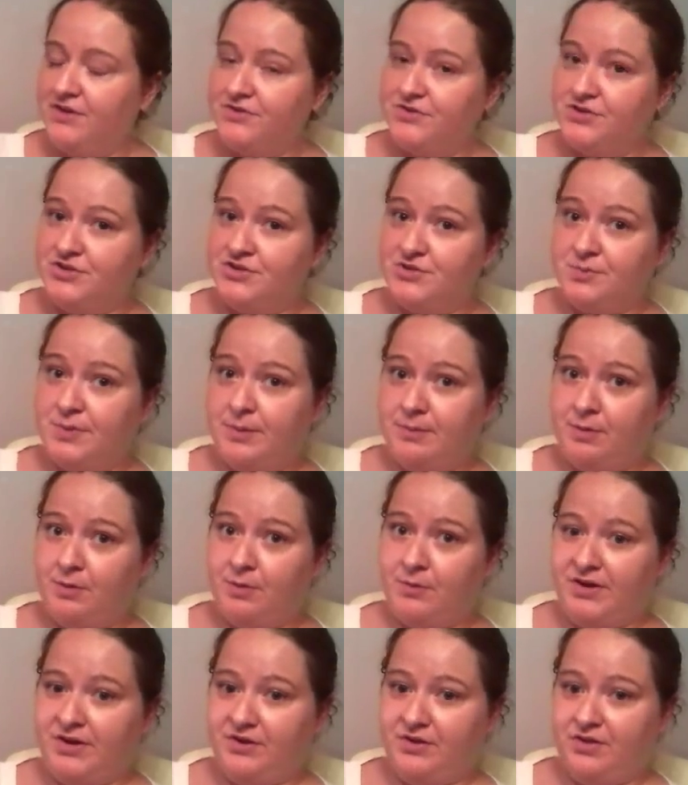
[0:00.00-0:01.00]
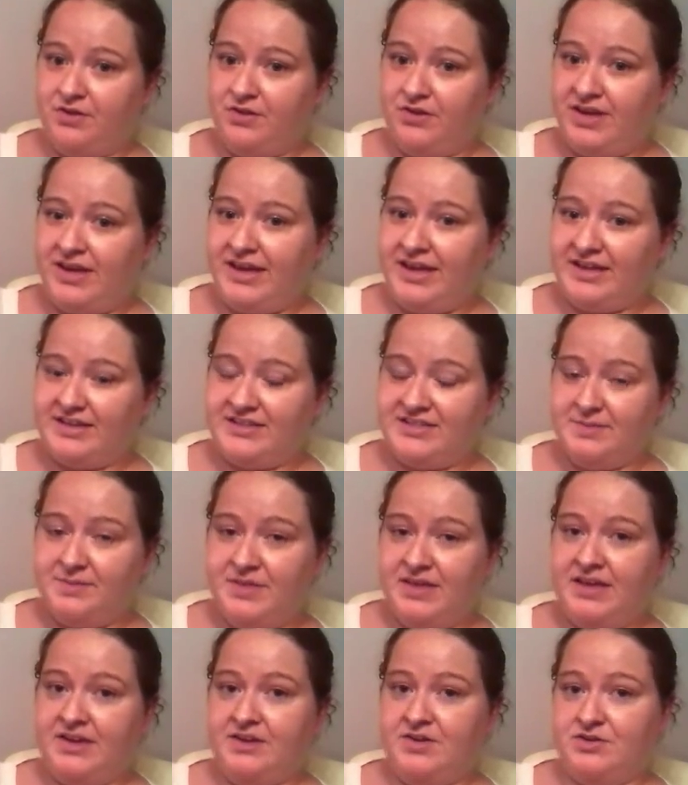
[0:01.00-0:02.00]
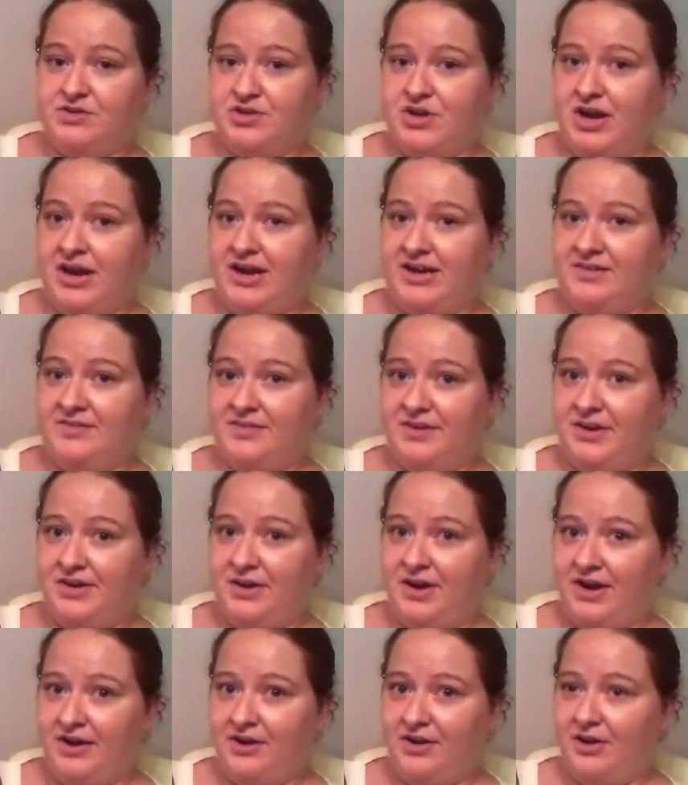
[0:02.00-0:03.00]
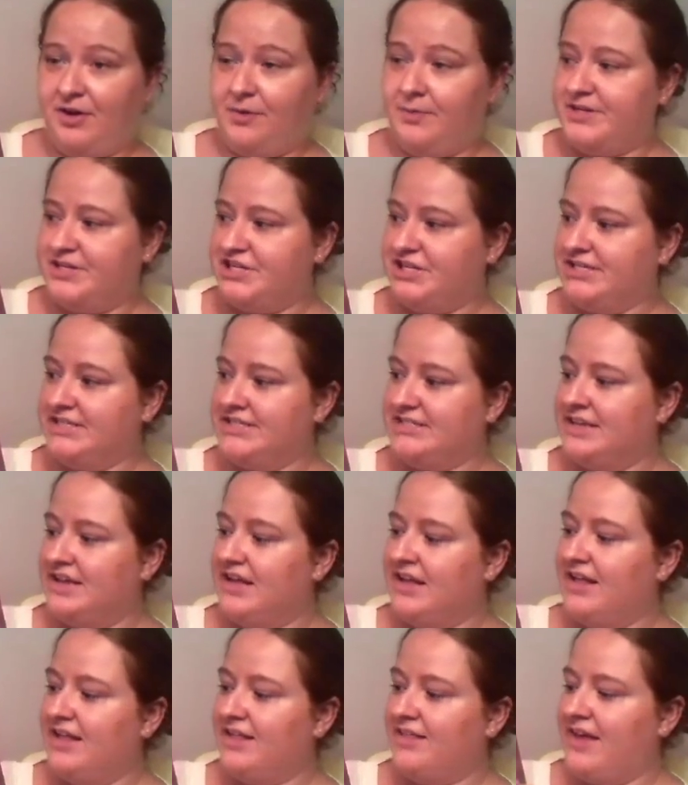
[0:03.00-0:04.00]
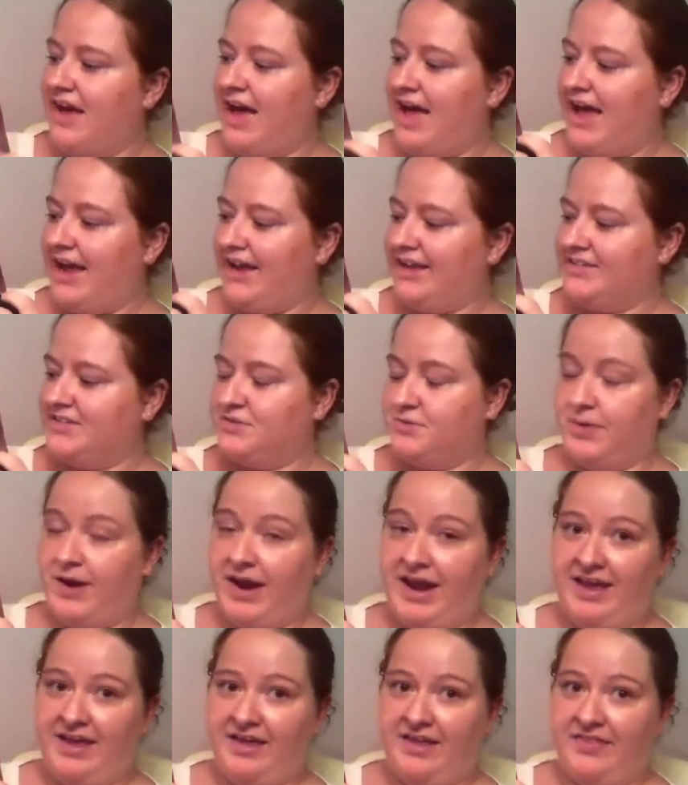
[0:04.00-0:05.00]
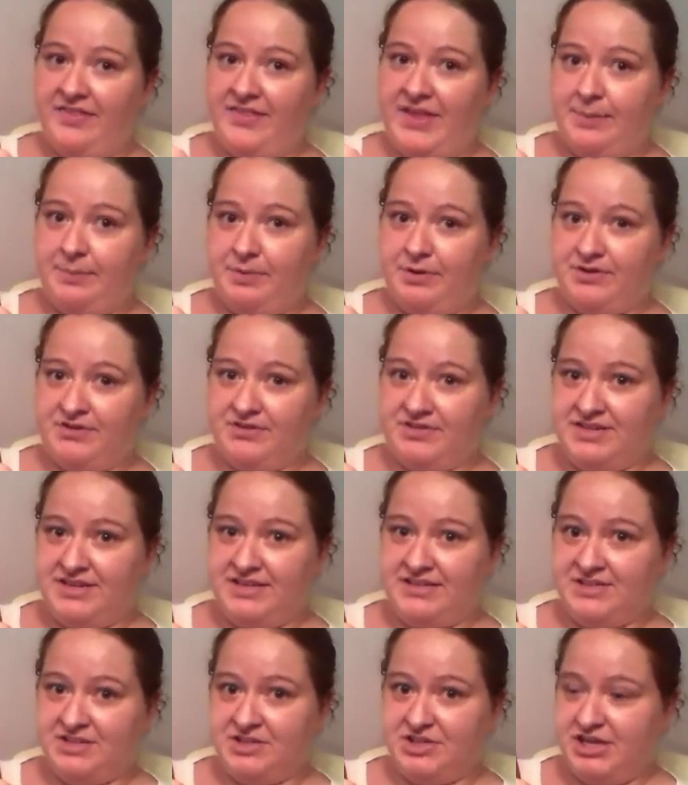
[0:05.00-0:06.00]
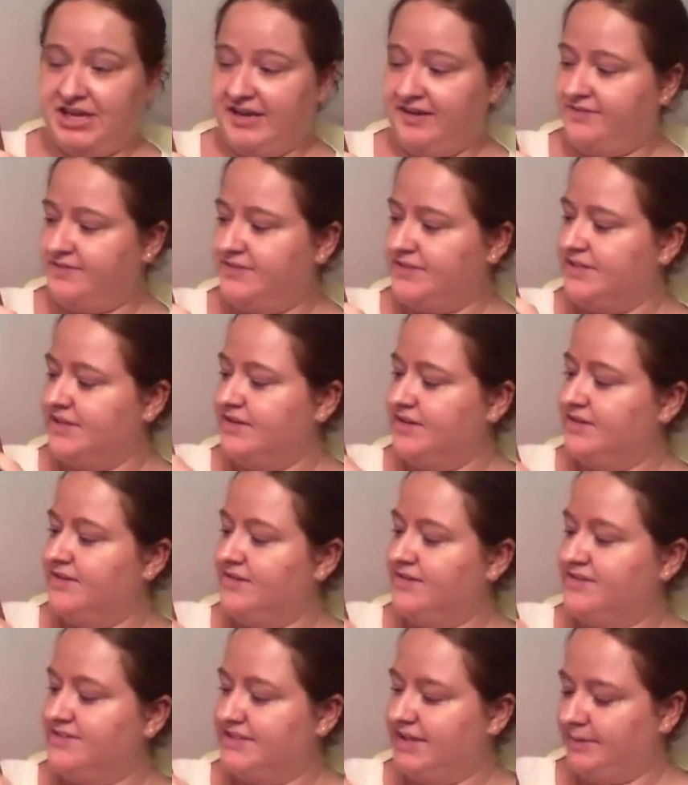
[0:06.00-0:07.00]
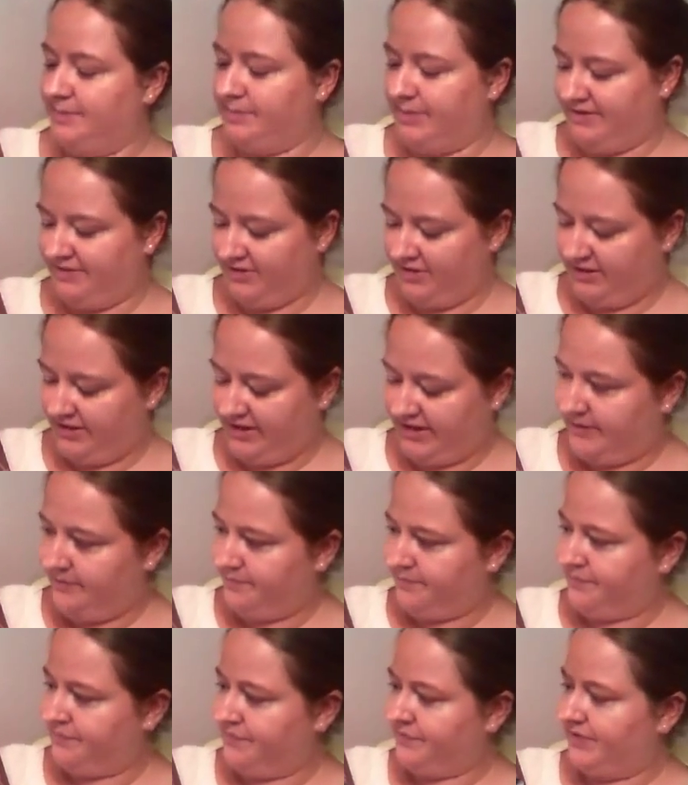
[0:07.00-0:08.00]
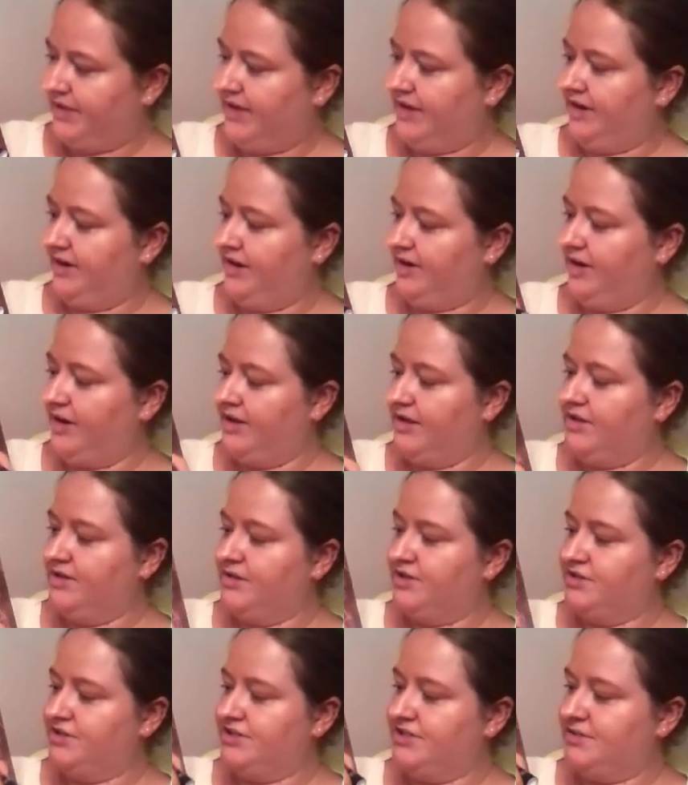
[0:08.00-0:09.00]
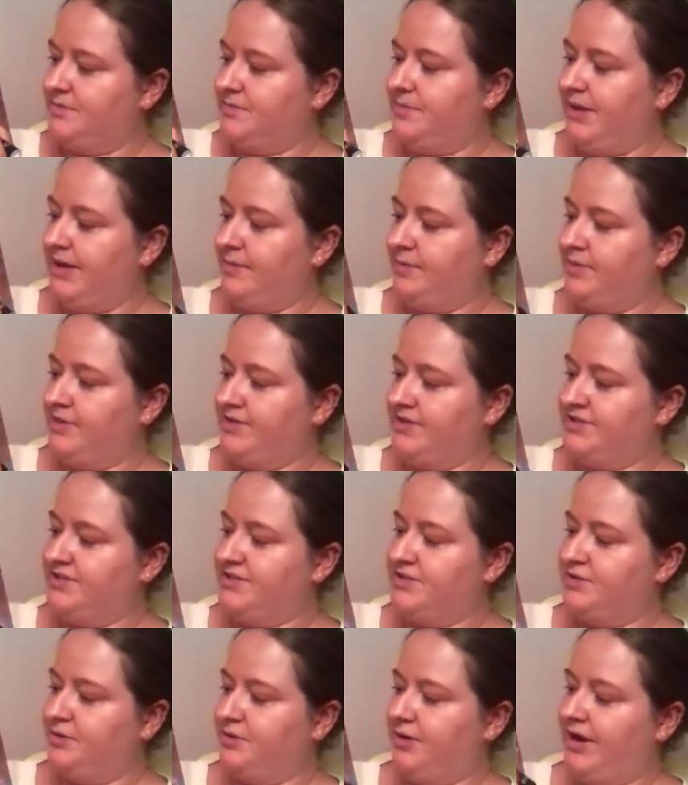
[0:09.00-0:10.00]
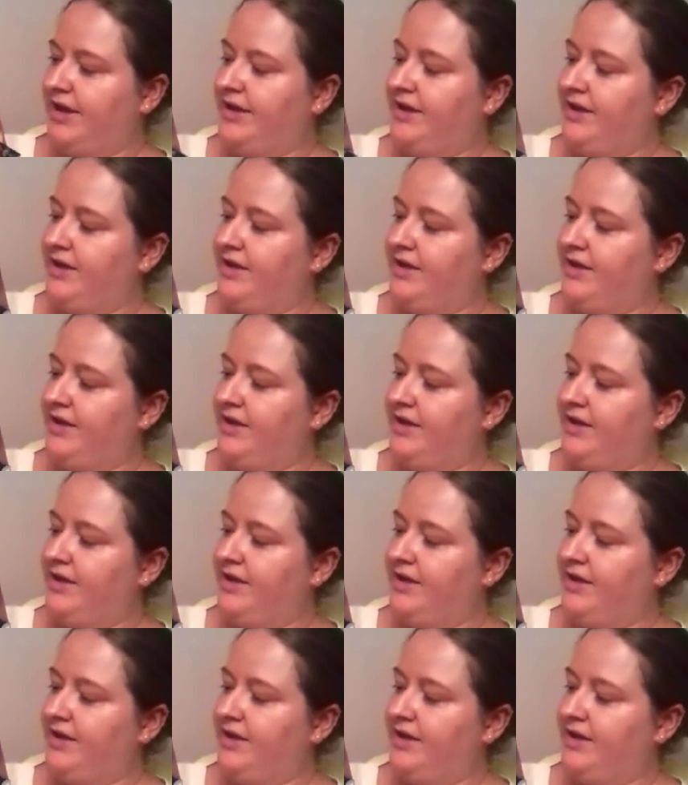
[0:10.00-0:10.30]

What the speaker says: Just remember, when you're looking at something and you're trying to figure out your commissions, the highest rank that person has achieved, let's say Beverly here, she's a Pink Plus 3,